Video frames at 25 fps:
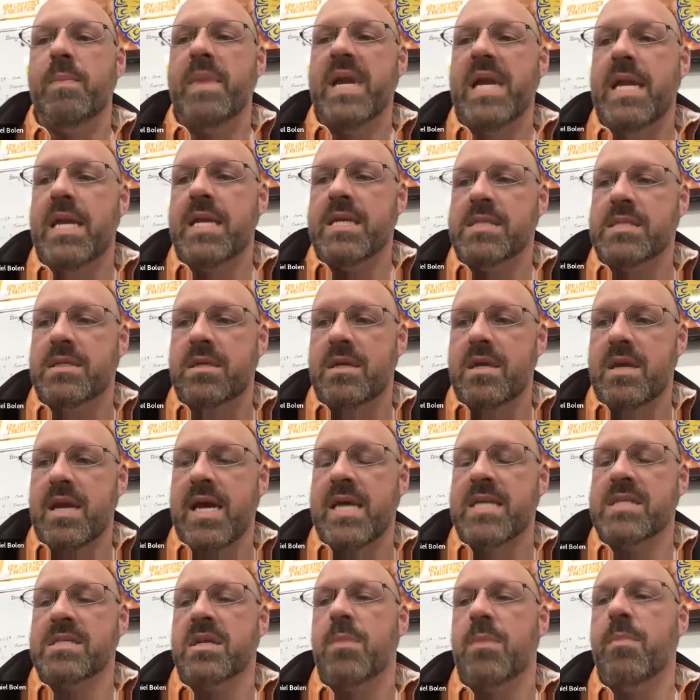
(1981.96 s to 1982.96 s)
meet
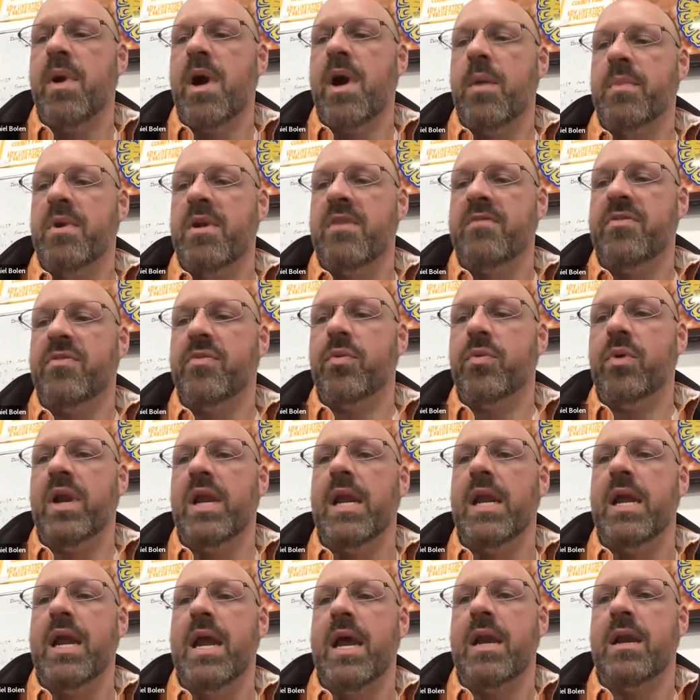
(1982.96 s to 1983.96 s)
as a department of
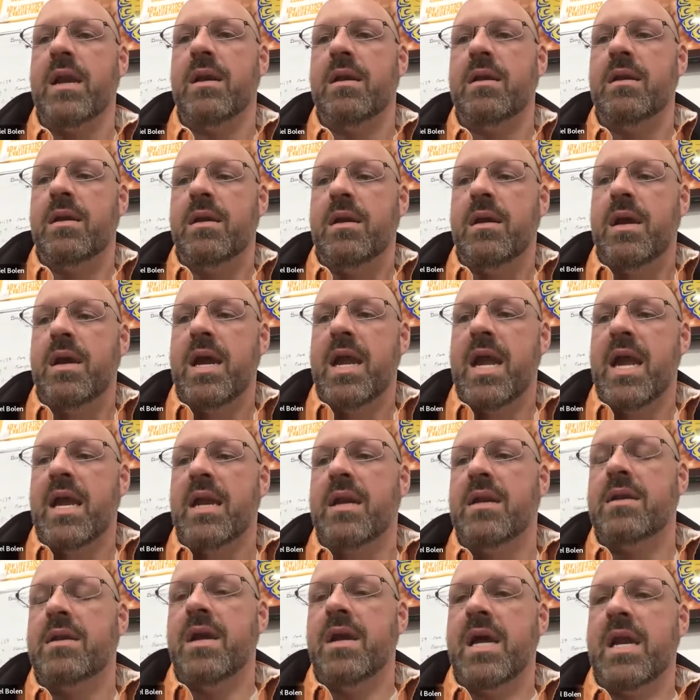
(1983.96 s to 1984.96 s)
three
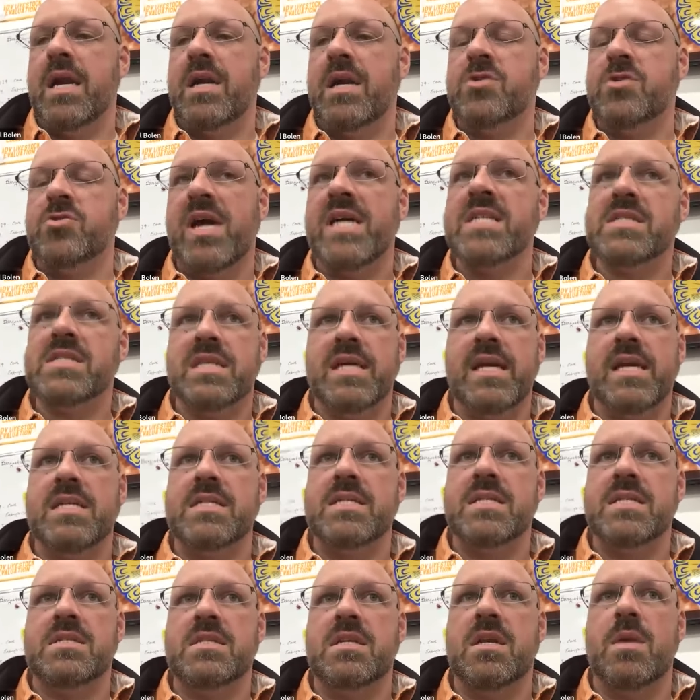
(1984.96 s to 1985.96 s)
and address
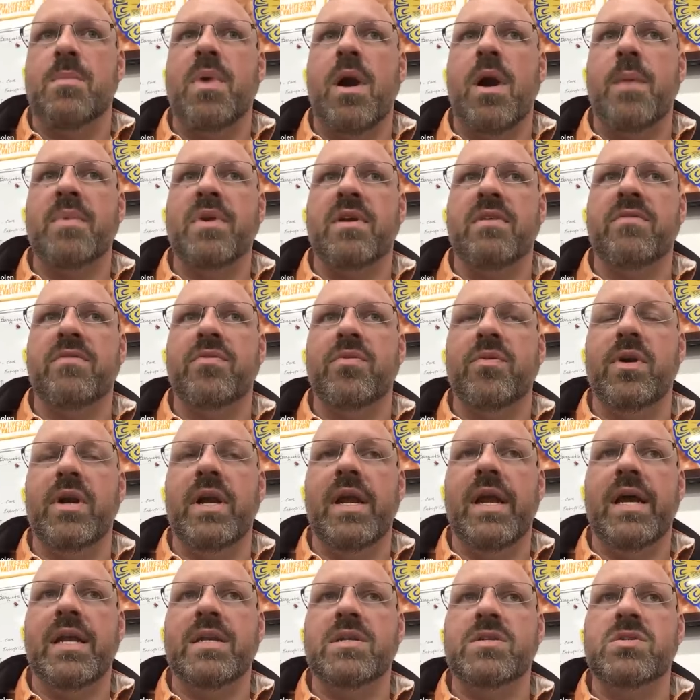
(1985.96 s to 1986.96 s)
things as a department of
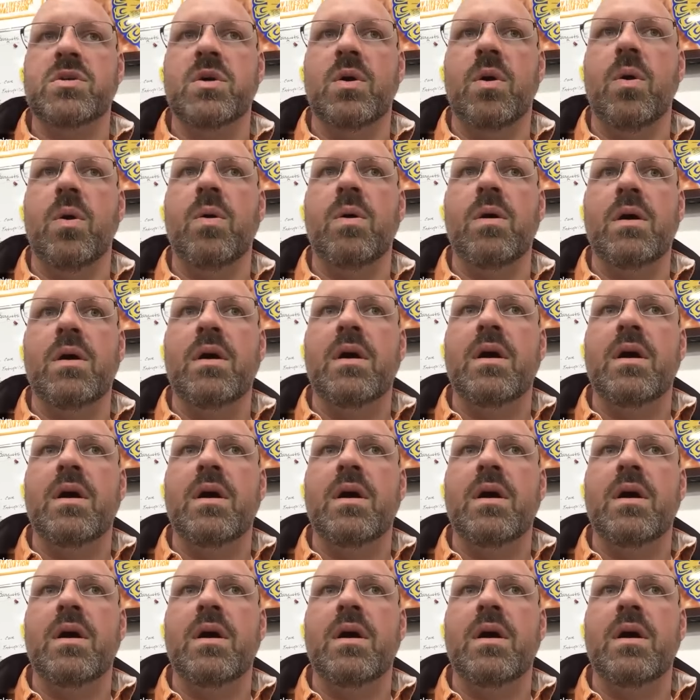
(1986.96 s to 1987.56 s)
three. And so